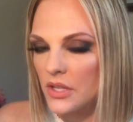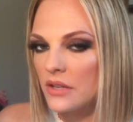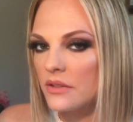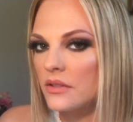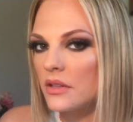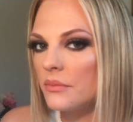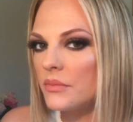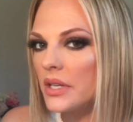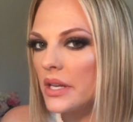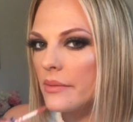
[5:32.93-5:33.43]

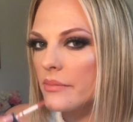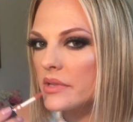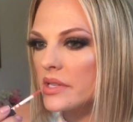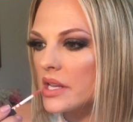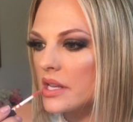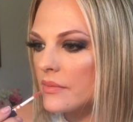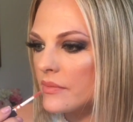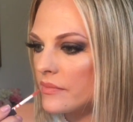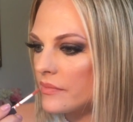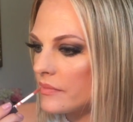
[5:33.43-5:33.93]
Sometimes
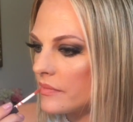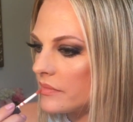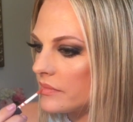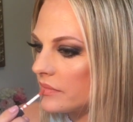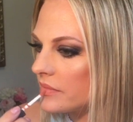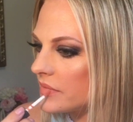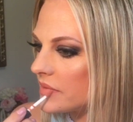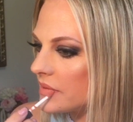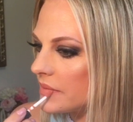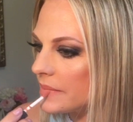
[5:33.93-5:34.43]
like
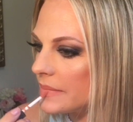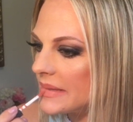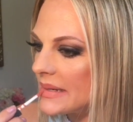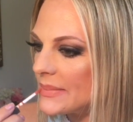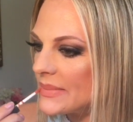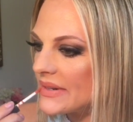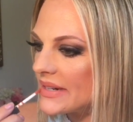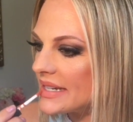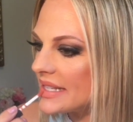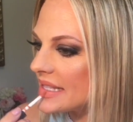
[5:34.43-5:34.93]

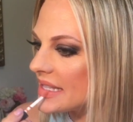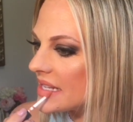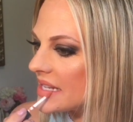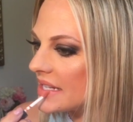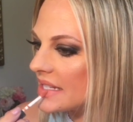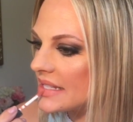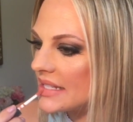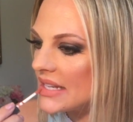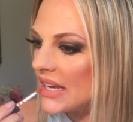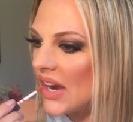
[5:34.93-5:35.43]
my brain
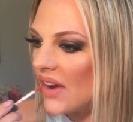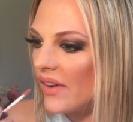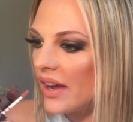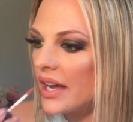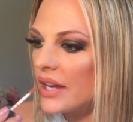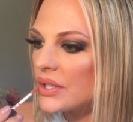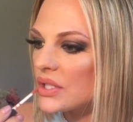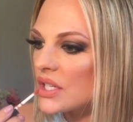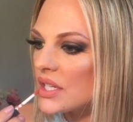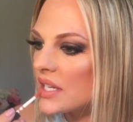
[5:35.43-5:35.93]
thinks too
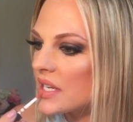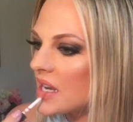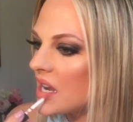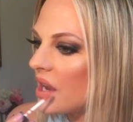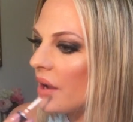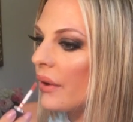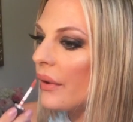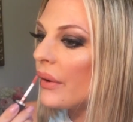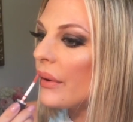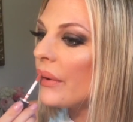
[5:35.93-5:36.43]
much,
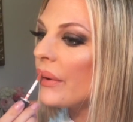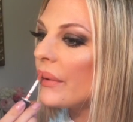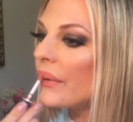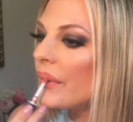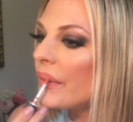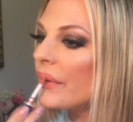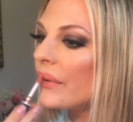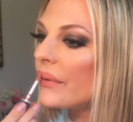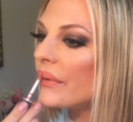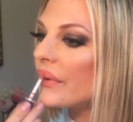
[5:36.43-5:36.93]

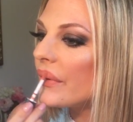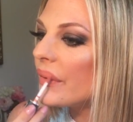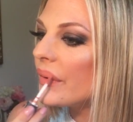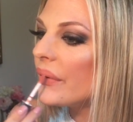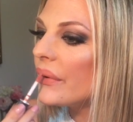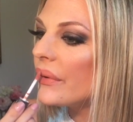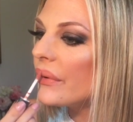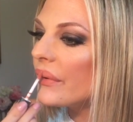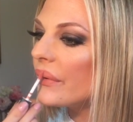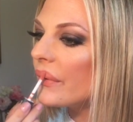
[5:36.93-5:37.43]

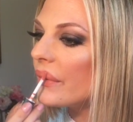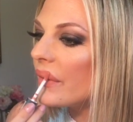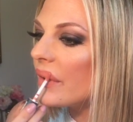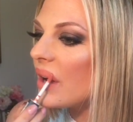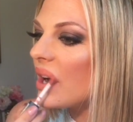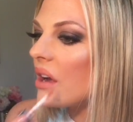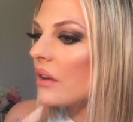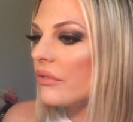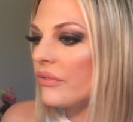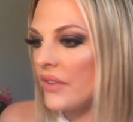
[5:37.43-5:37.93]
too
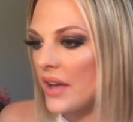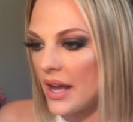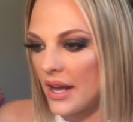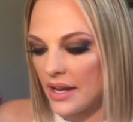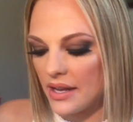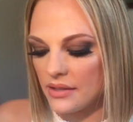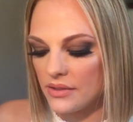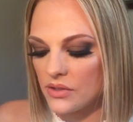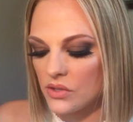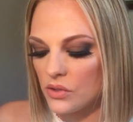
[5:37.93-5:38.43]

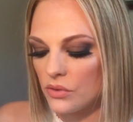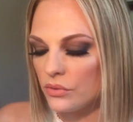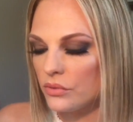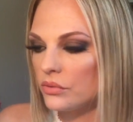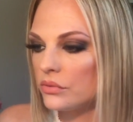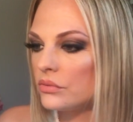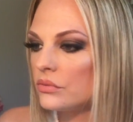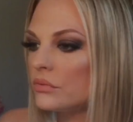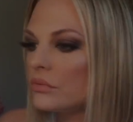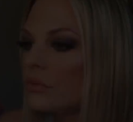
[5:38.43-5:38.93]
fast.
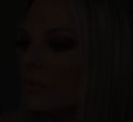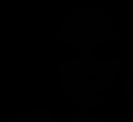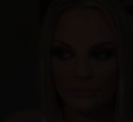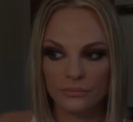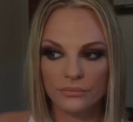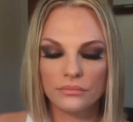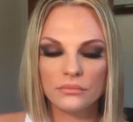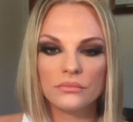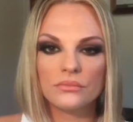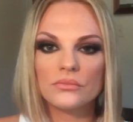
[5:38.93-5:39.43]

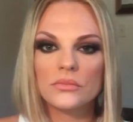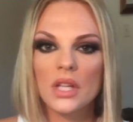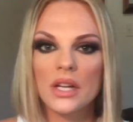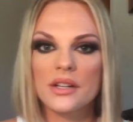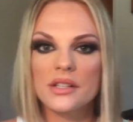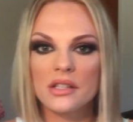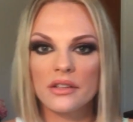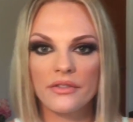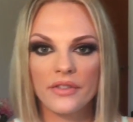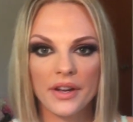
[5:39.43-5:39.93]
Mm,
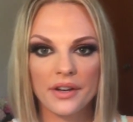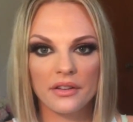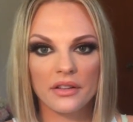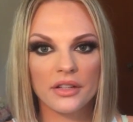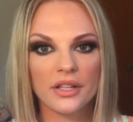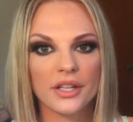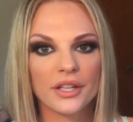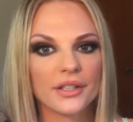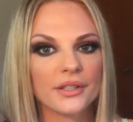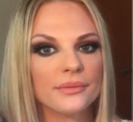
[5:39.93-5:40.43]
there's the final
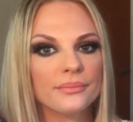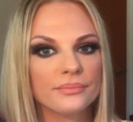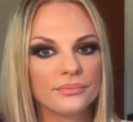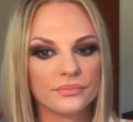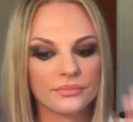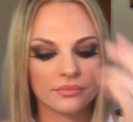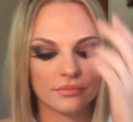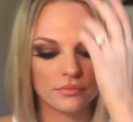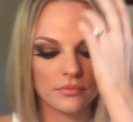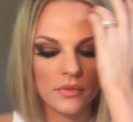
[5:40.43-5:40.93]
look.
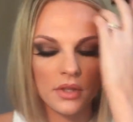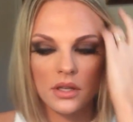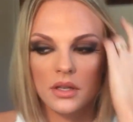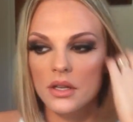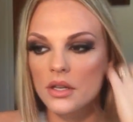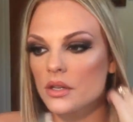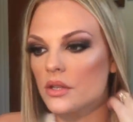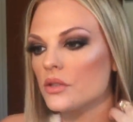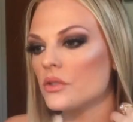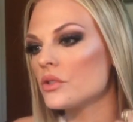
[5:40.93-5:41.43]

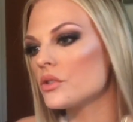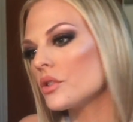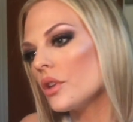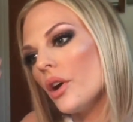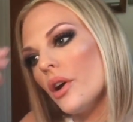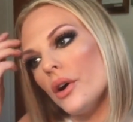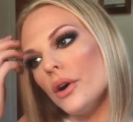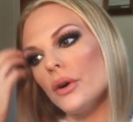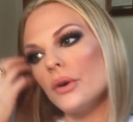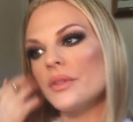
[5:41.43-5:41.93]

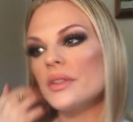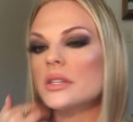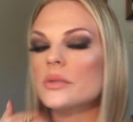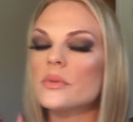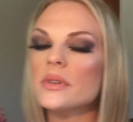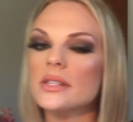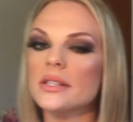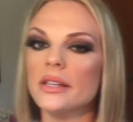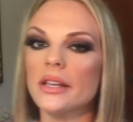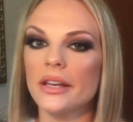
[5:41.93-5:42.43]
So this
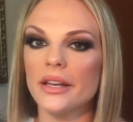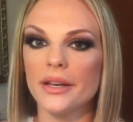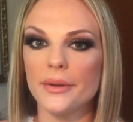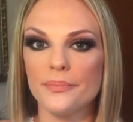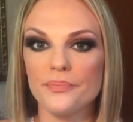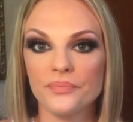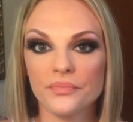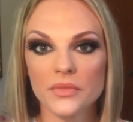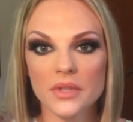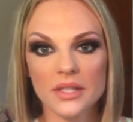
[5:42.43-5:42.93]
was
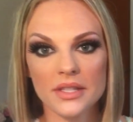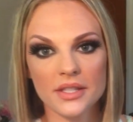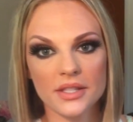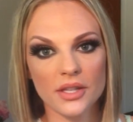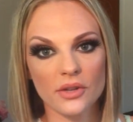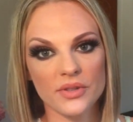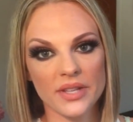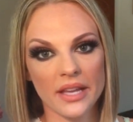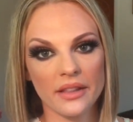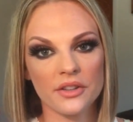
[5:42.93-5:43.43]
um
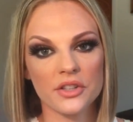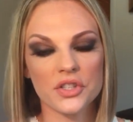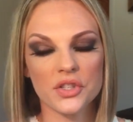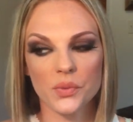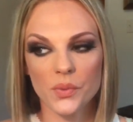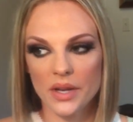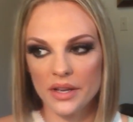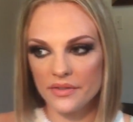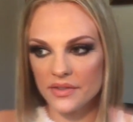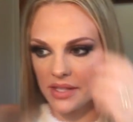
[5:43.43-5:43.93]
so Taylor
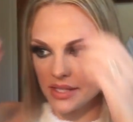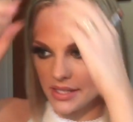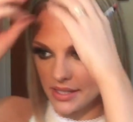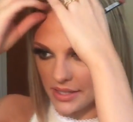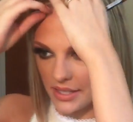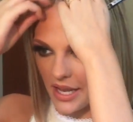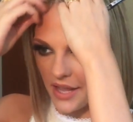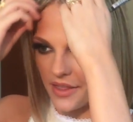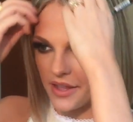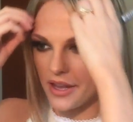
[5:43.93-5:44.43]
Swift's.
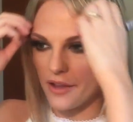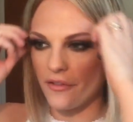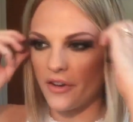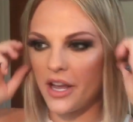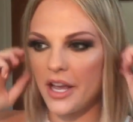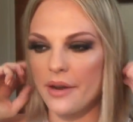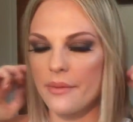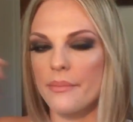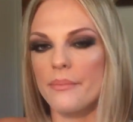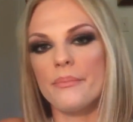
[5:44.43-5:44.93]
I think if I
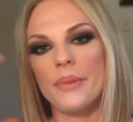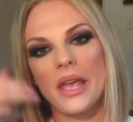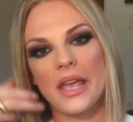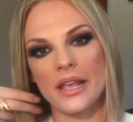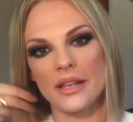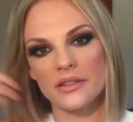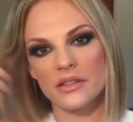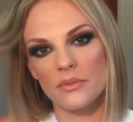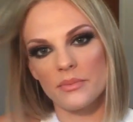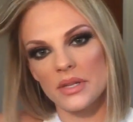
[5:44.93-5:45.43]
had
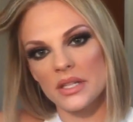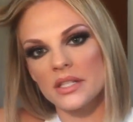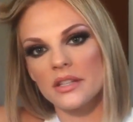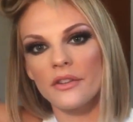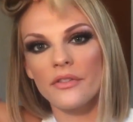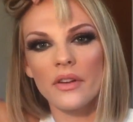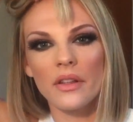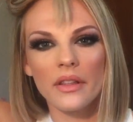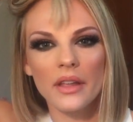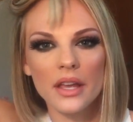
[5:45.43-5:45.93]
bangs, it'd be
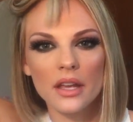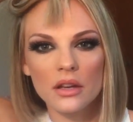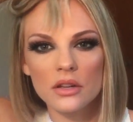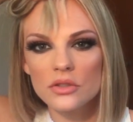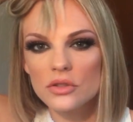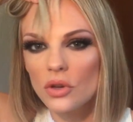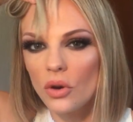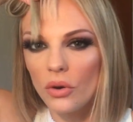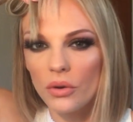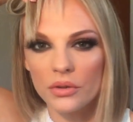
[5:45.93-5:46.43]
different. Like
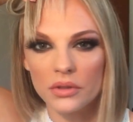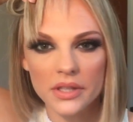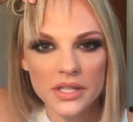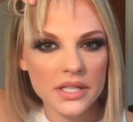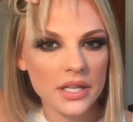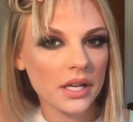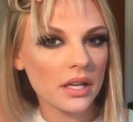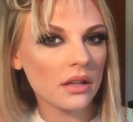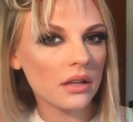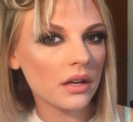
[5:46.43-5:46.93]
totally
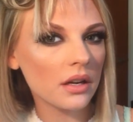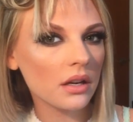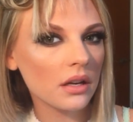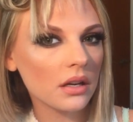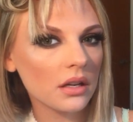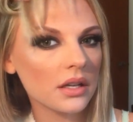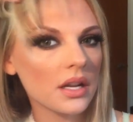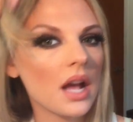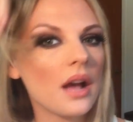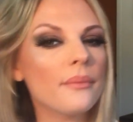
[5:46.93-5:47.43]
Taylor.
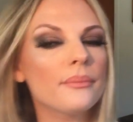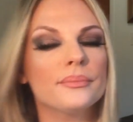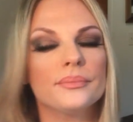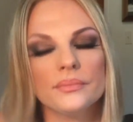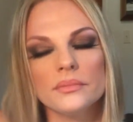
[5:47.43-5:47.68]
Yeah.